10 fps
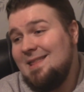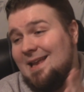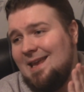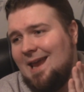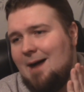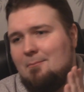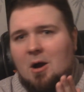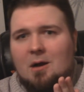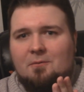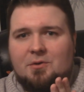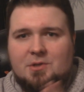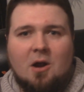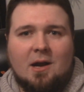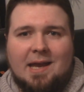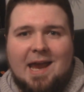Then you got Marvel
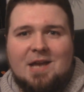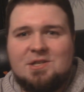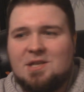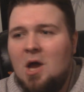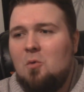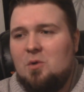Dark Ages,